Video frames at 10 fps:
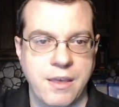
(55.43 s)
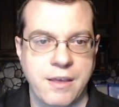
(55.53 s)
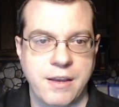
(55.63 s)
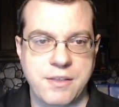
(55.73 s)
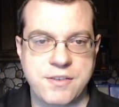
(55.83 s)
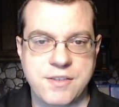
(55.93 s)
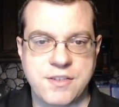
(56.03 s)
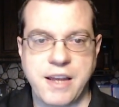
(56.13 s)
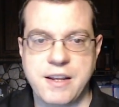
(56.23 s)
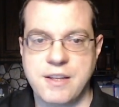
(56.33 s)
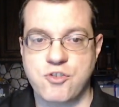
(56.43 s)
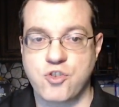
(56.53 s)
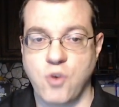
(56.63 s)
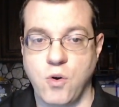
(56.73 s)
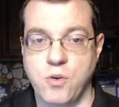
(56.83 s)
Now, this is set in
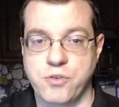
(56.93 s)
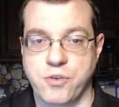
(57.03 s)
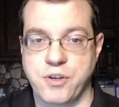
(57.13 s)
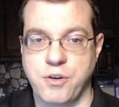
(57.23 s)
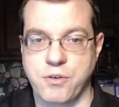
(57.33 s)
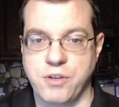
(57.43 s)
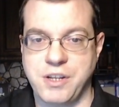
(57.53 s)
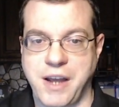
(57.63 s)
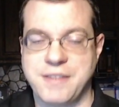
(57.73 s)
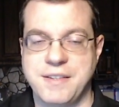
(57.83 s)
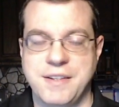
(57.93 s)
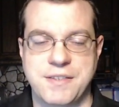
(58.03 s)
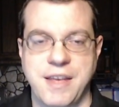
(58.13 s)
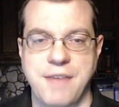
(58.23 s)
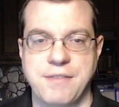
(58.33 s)
Seoul during the early
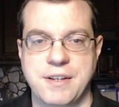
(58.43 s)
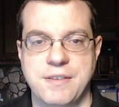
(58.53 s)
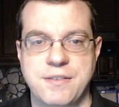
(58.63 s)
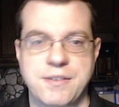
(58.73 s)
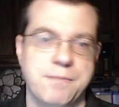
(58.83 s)
1970s.